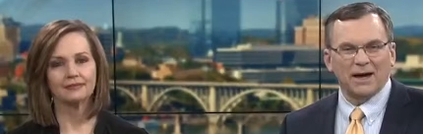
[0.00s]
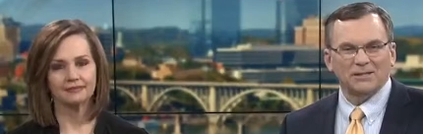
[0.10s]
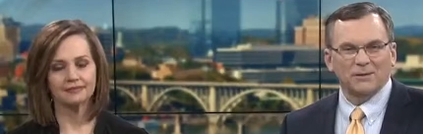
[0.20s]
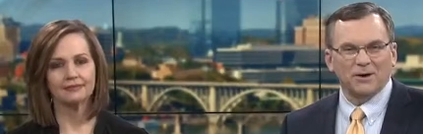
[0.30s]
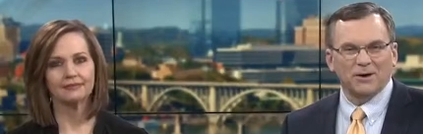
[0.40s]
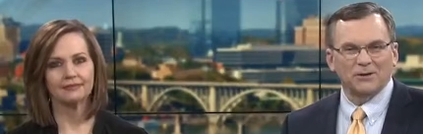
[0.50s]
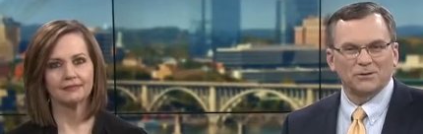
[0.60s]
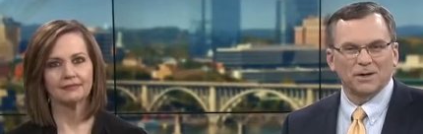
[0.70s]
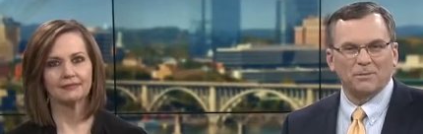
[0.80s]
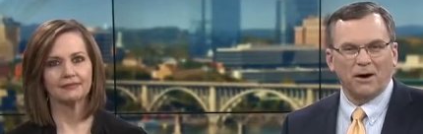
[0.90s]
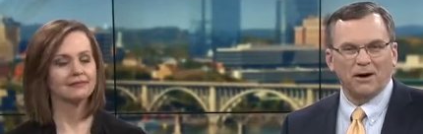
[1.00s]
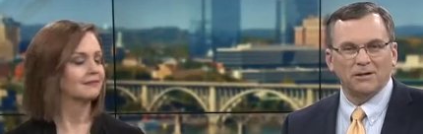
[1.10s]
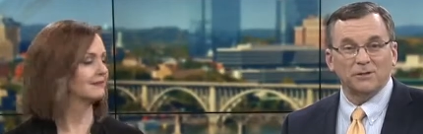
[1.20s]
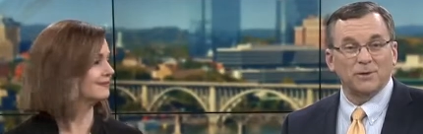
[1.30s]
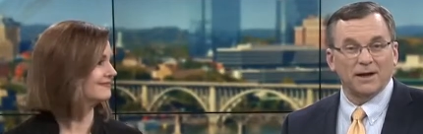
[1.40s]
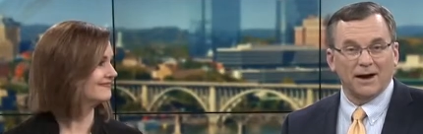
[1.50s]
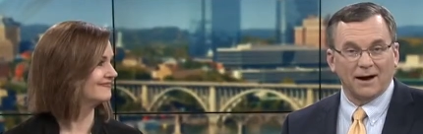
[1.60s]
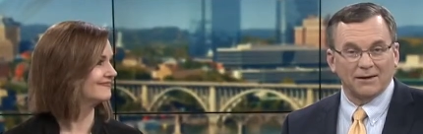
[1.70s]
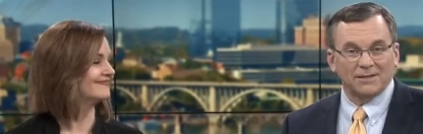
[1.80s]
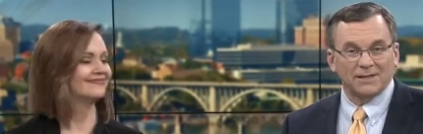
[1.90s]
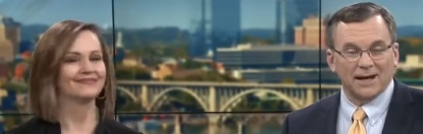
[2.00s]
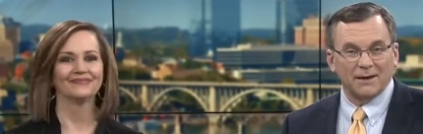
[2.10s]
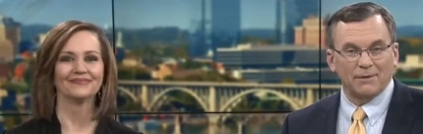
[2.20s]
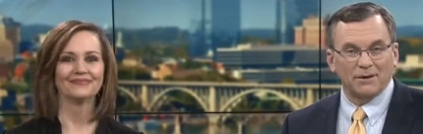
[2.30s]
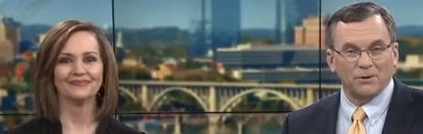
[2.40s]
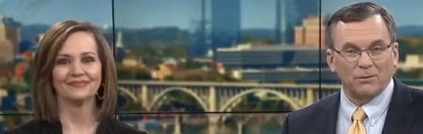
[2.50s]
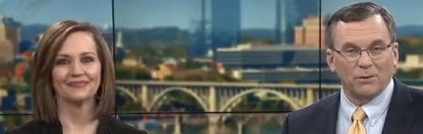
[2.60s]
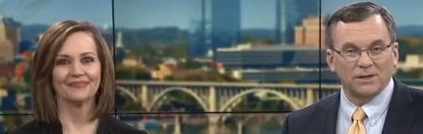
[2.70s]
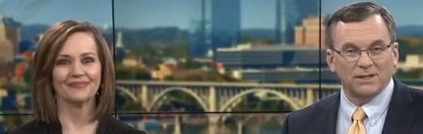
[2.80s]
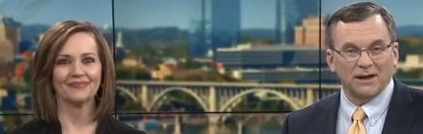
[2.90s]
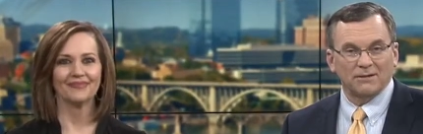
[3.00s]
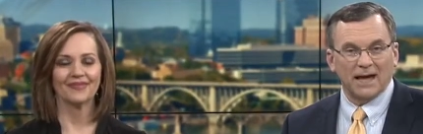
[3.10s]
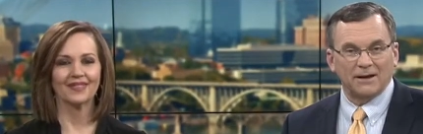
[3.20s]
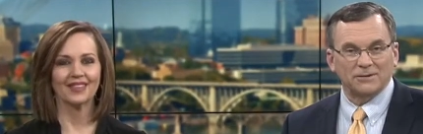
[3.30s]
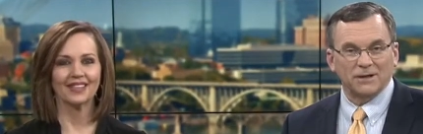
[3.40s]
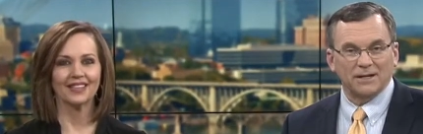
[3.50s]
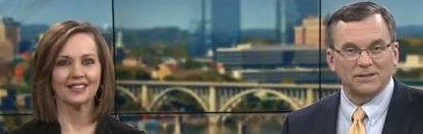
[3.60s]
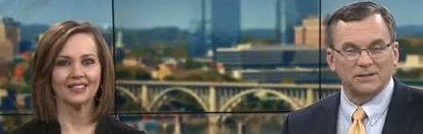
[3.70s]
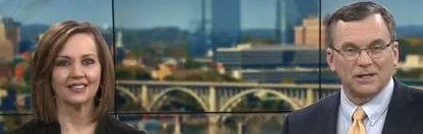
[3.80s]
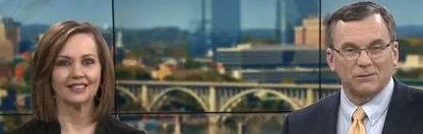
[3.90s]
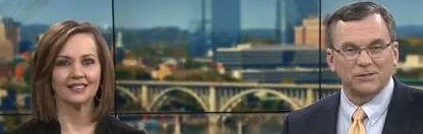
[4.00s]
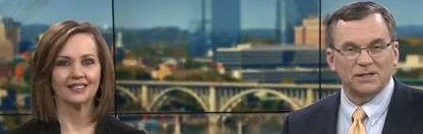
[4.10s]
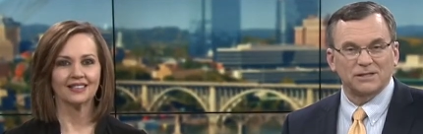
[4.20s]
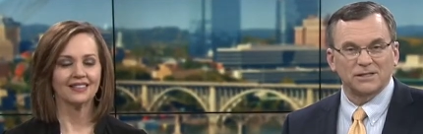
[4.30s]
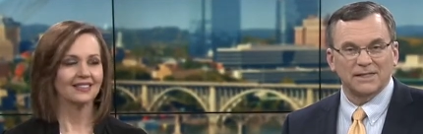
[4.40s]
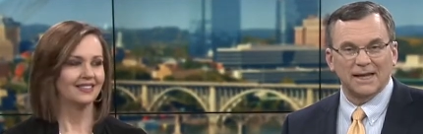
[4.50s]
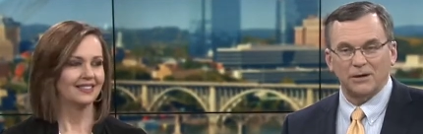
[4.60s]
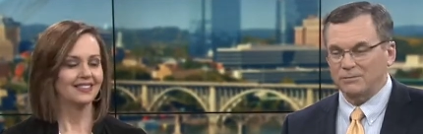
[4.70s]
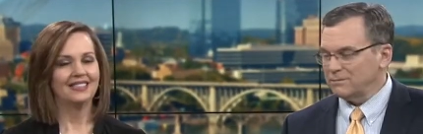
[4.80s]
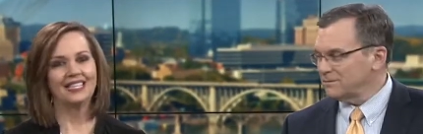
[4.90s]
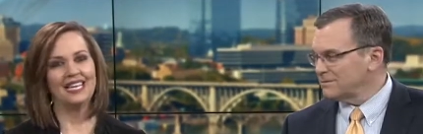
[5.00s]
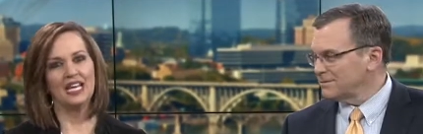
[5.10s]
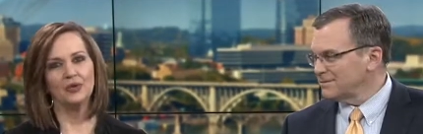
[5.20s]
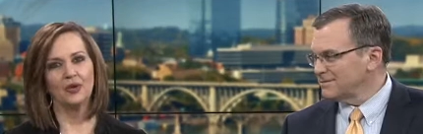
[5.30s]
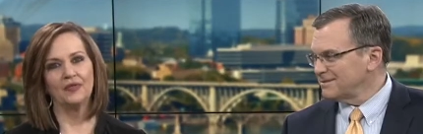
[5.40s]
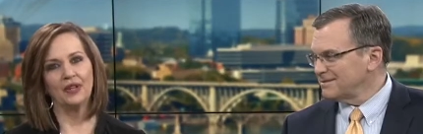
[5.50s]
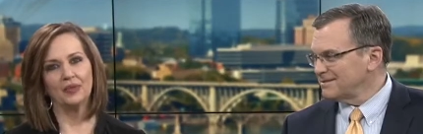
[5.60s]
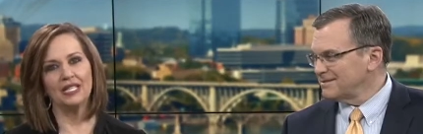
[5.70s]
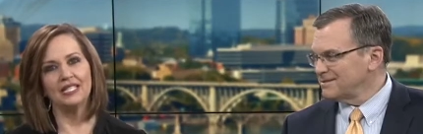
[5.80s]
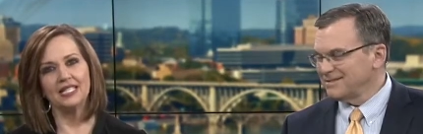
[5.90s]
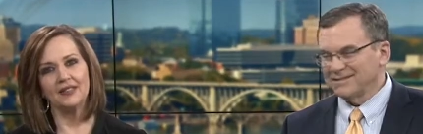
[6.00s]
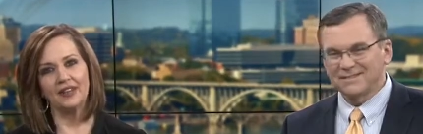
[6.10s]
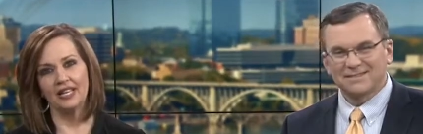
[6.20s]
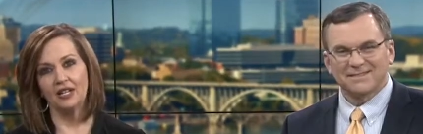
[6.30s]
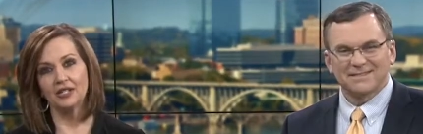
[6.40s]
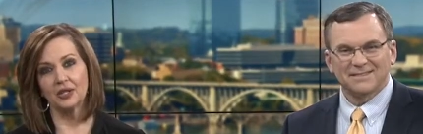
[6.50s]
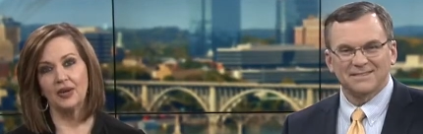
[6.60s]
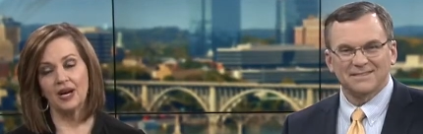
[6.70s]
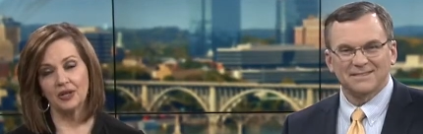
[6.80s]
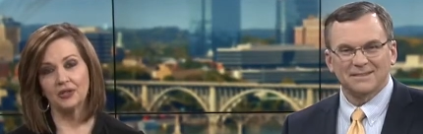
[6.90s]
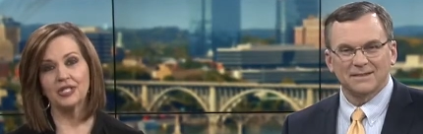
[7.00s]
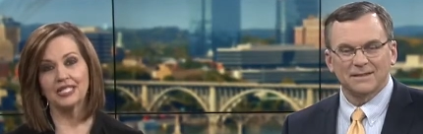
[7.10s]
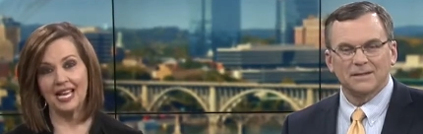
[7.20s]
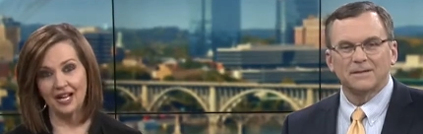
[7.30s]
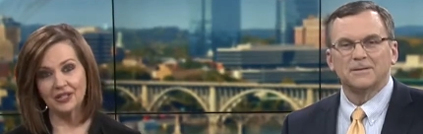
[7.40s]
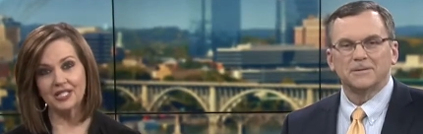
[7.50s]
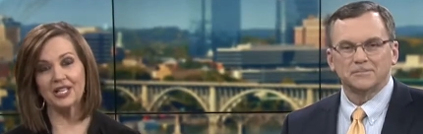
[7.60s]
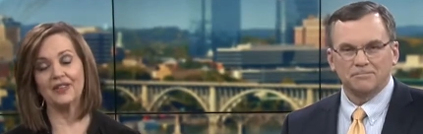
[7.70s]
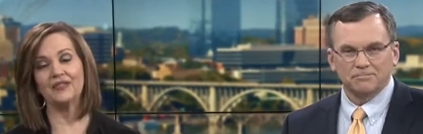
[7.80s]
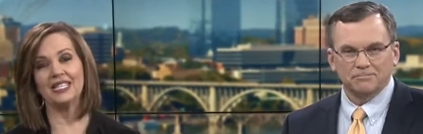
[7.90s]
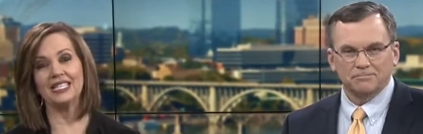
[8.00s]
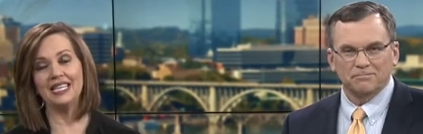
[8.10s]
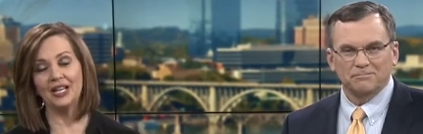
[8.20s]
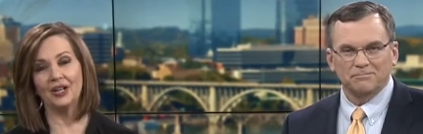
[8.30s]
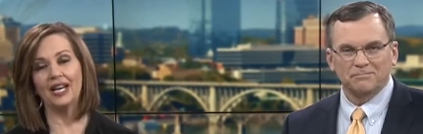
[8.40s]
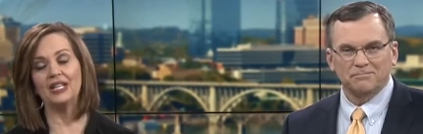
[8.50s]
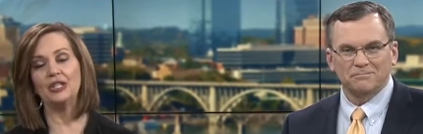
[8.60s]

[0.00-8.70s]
Speaker 1: Basketball coach Rick Barnes being honored tonight by the local Boy Scout Council at his Distinguished Citizens Dinner.
Speaker 2: The annual fundraising event also honors Scouts of the Year. And